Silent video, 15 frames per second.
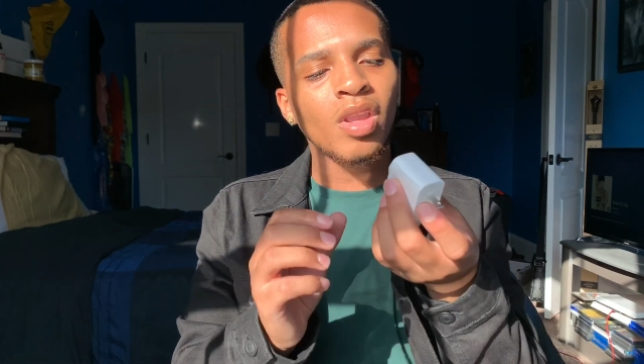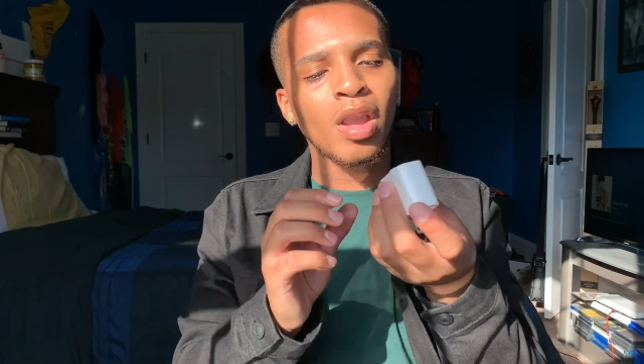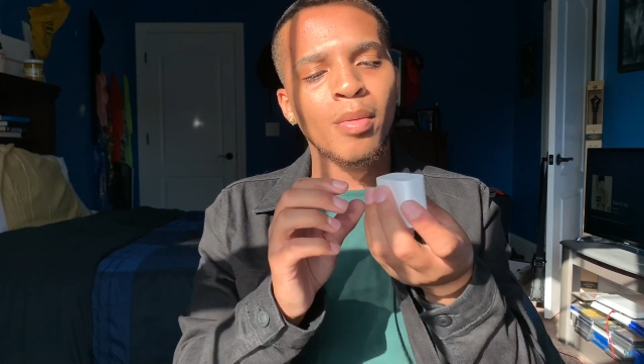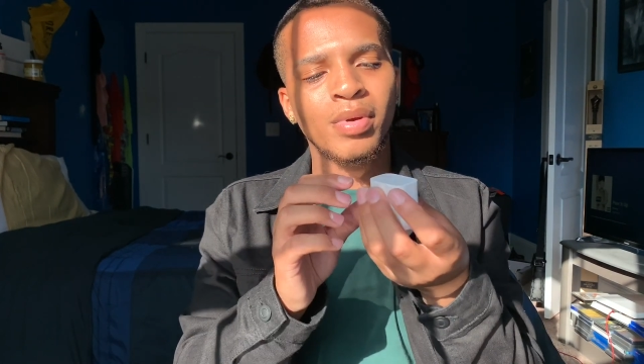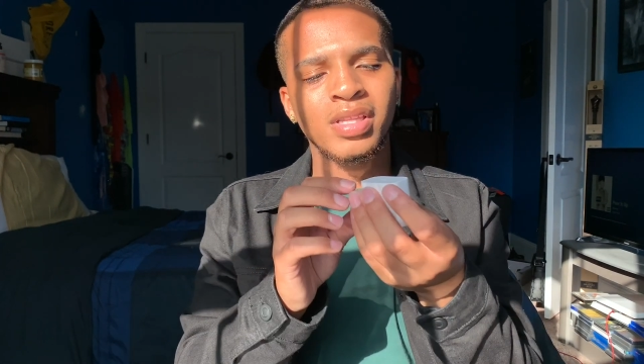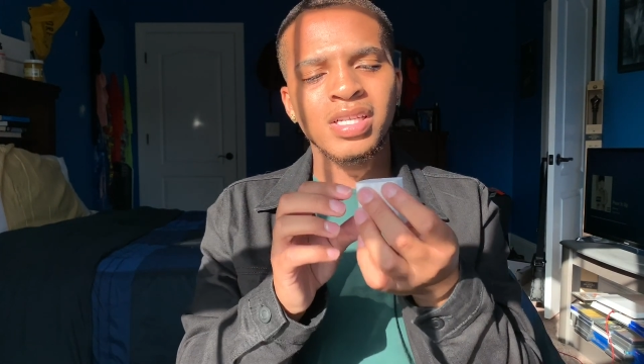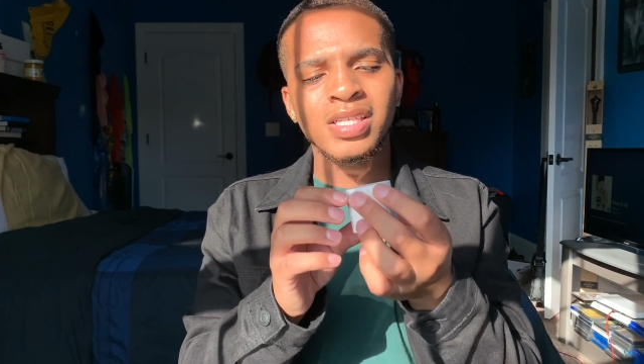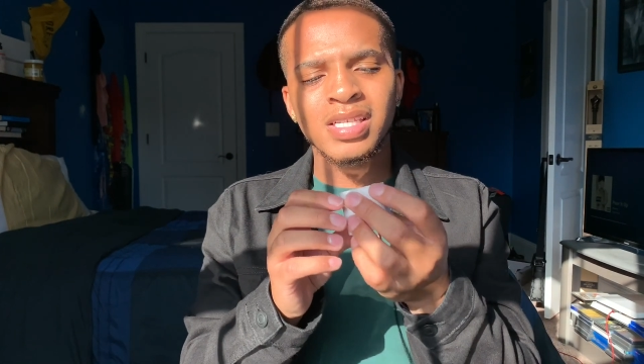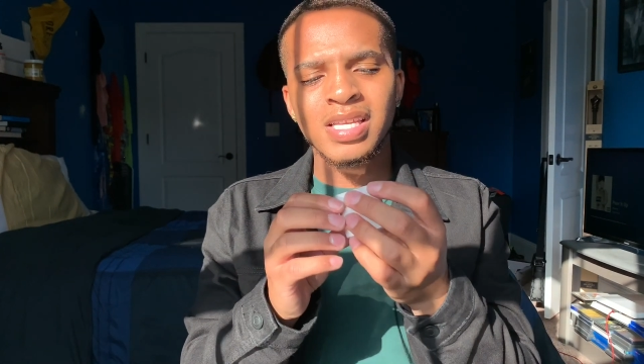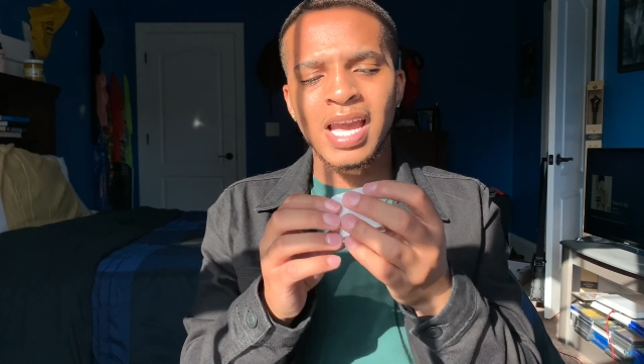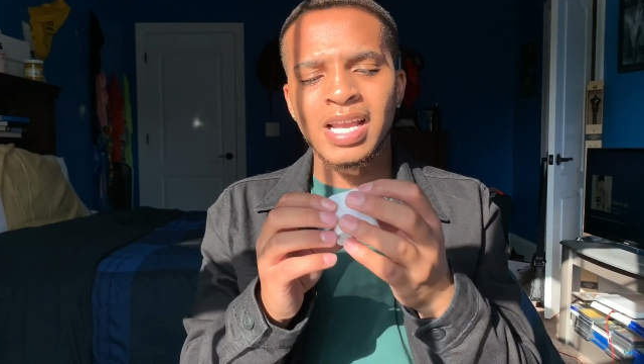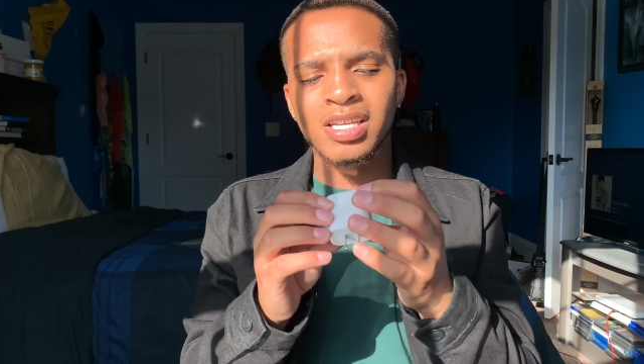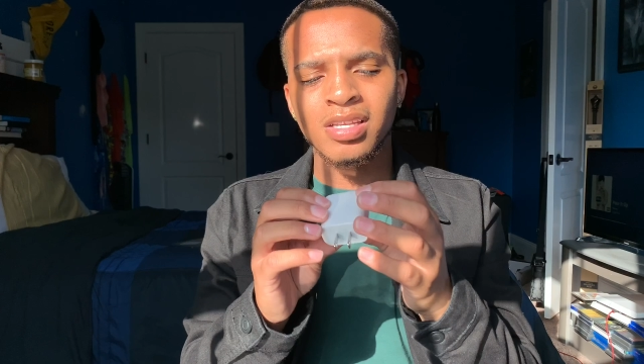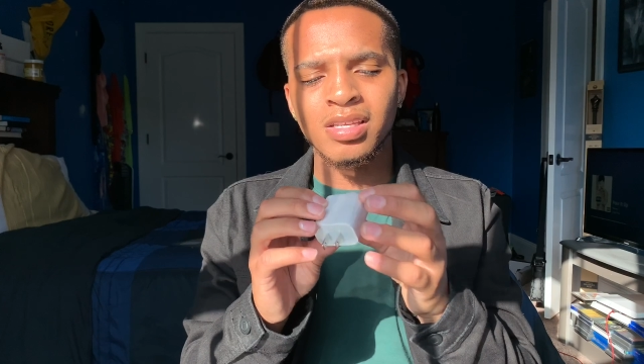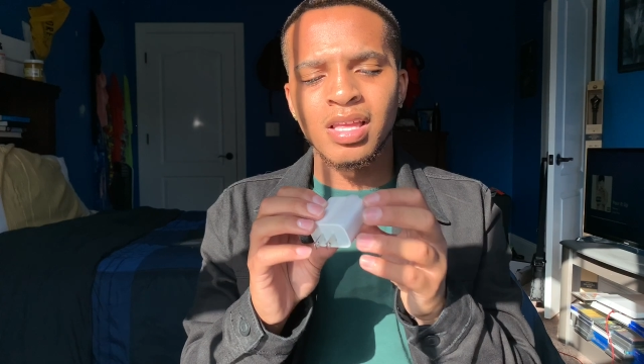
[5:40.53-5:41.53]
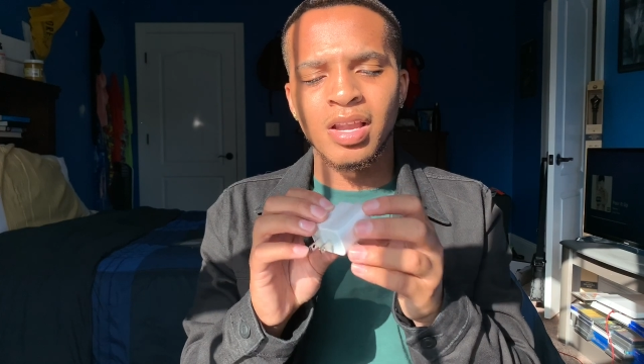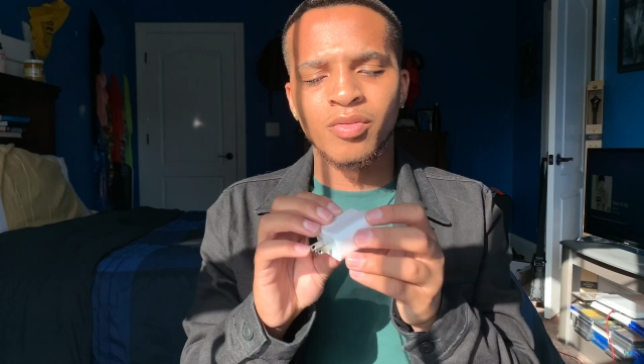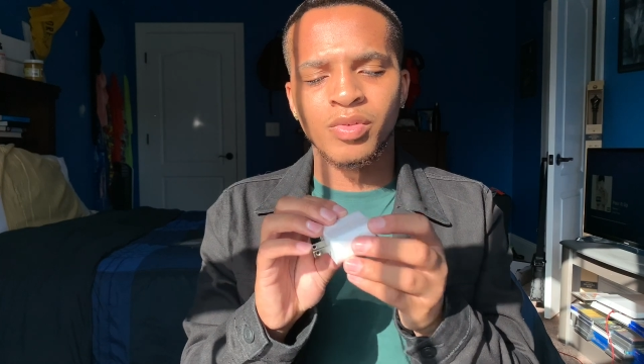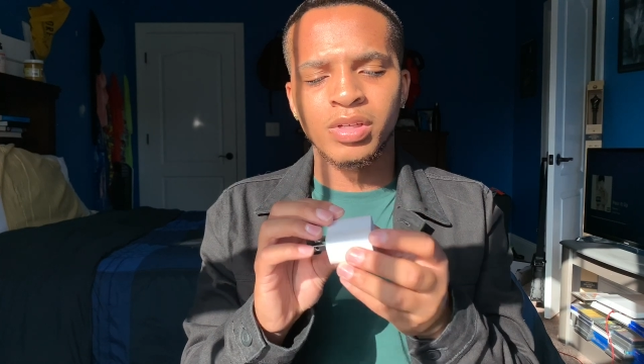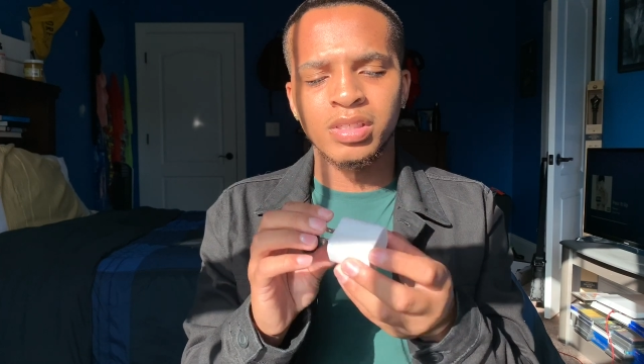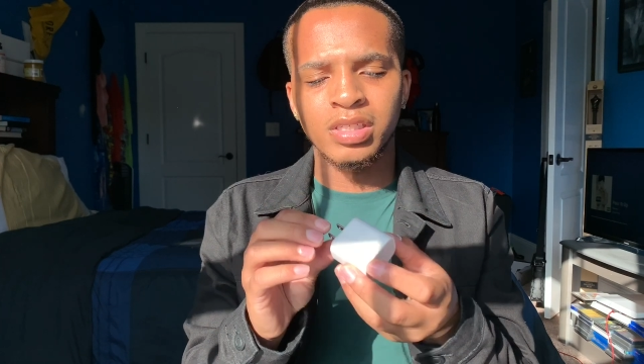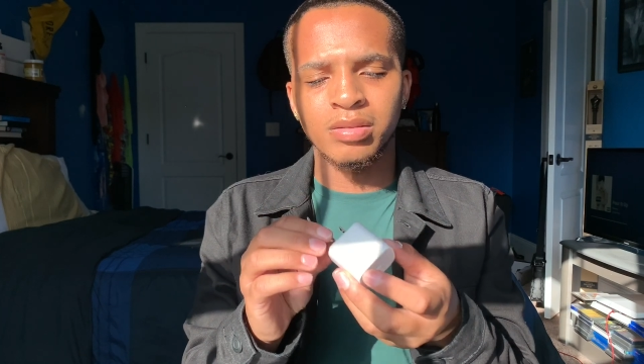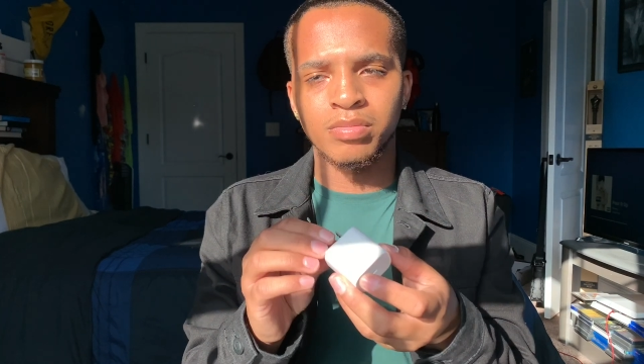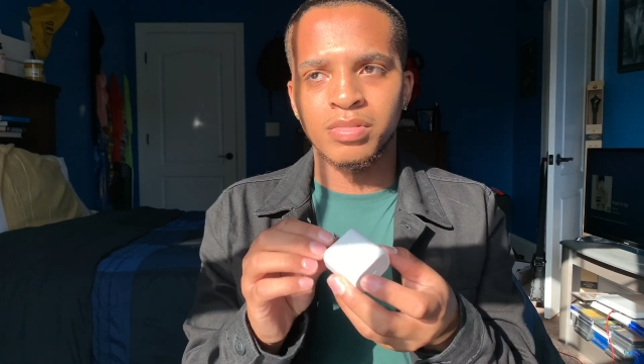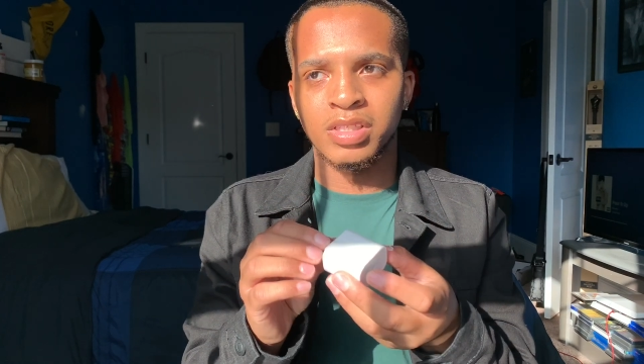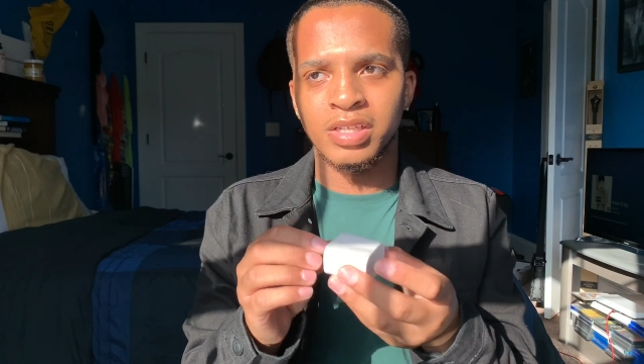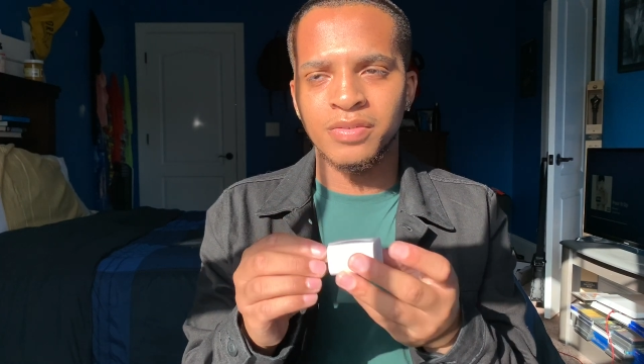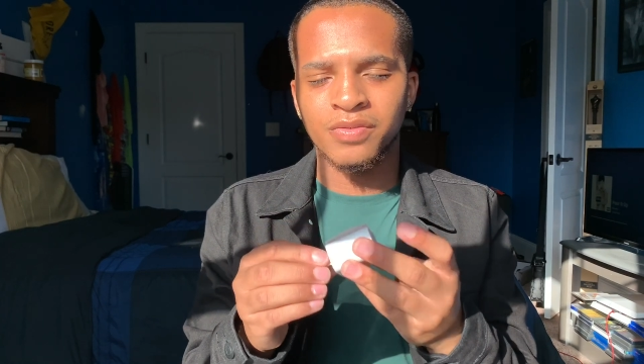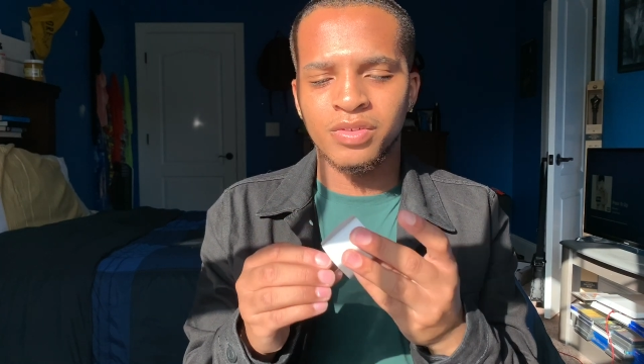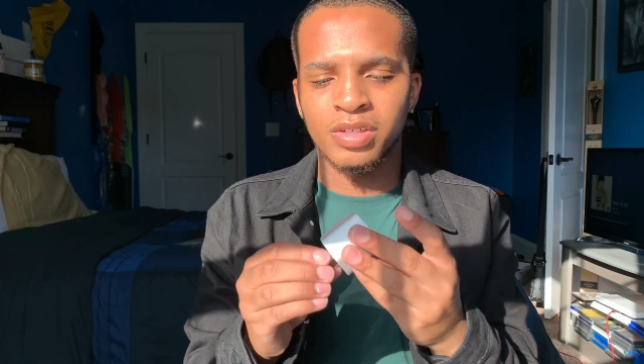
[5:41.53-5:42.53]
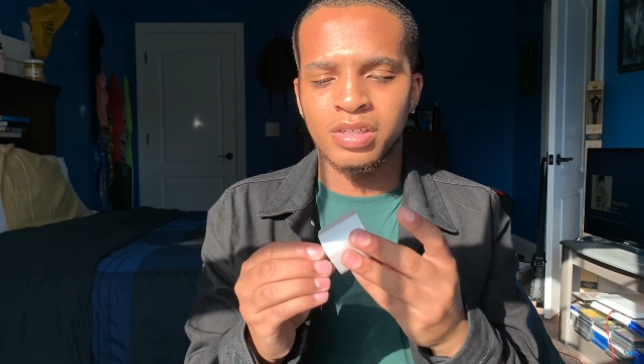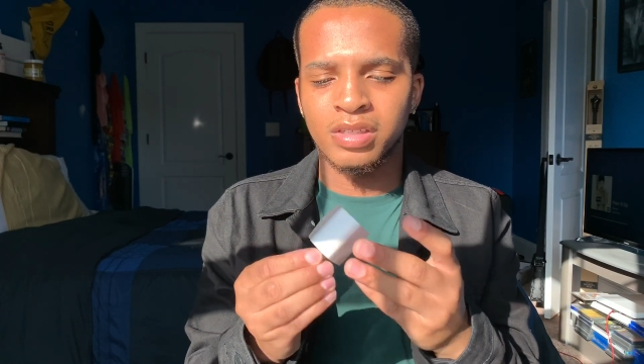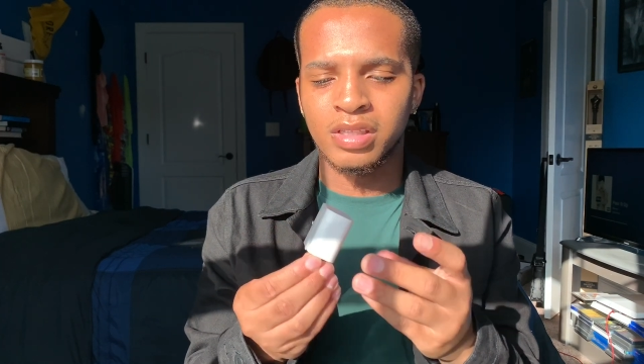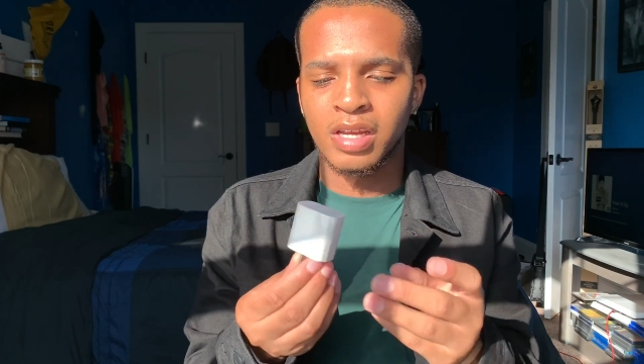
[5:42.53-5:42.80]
But this is actually, like, really different.